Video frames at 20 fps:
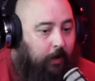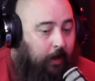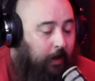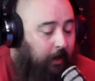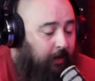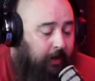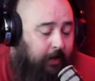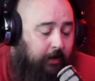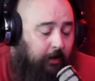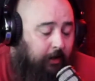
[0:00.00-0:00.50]
I
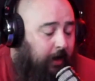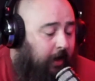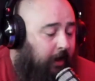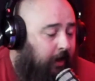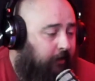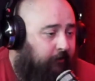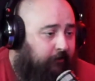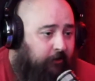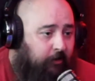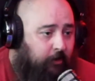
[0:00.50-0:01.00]
like a lot
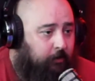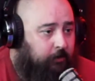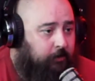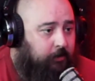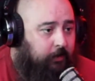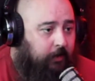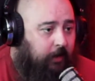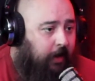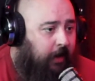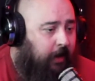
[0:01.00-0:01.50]
of
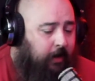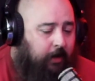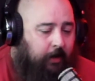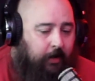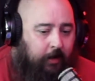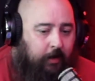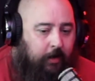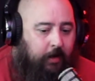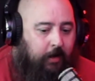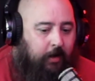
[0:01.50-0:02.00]
films. I
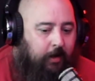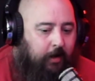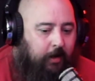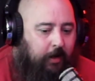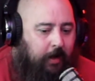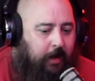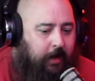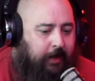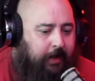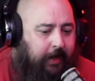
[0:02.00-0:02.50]

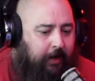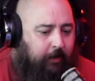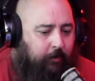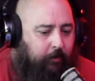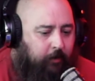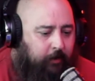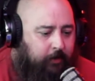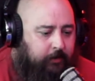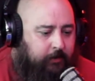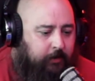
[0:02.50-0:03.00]
can't
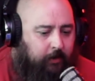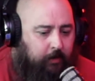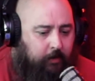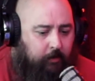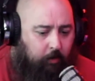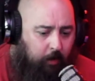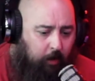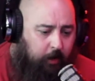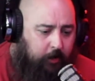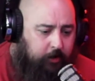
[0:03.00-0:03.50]
really say like,
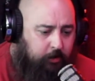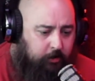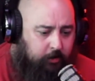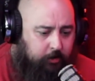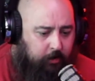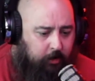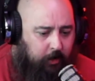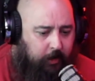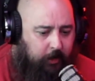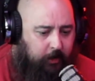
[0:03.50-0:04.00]
well, I
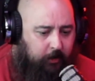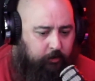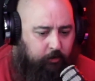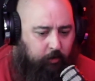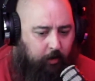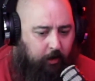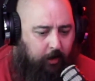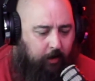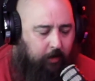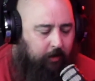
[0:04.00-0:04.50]
just like
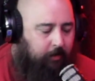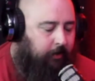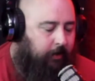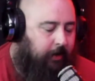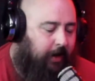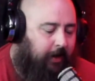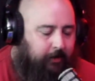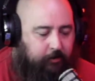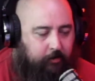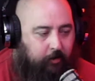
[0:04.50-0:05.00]
drama or
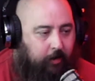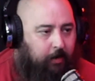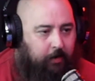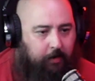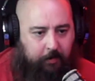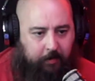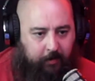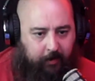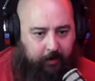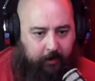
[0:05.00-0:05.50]
not drama,
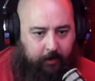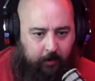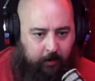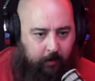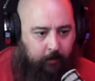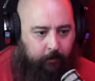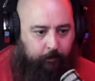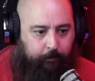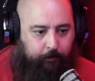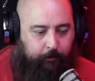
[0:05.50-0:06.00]
but like
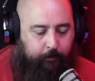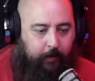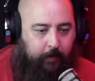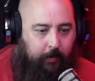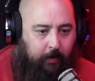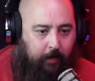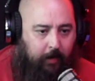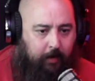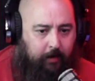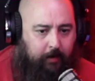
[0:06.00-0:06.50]

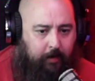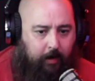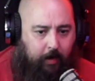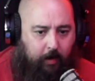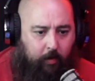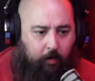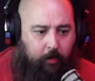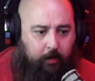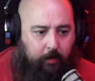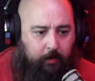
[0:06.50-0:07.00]
I
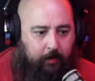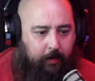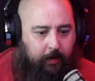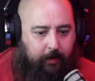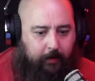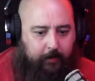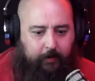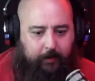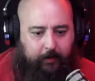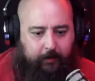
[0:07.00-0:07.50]
only
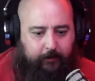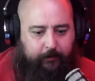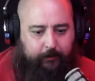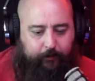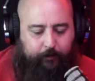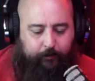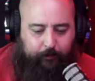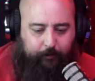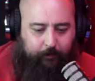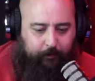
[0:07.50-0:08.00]
like
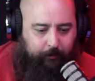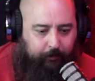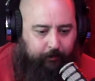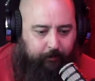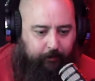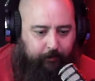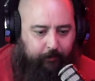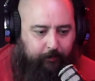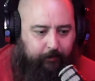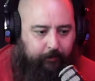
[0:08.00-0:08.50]

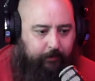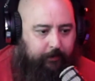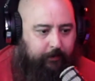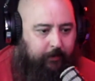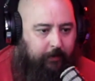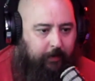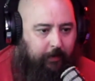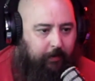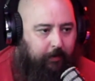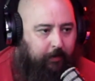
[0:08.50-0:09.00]

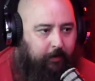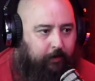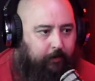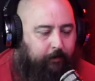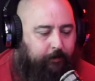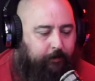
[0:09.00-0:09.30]
I don't know.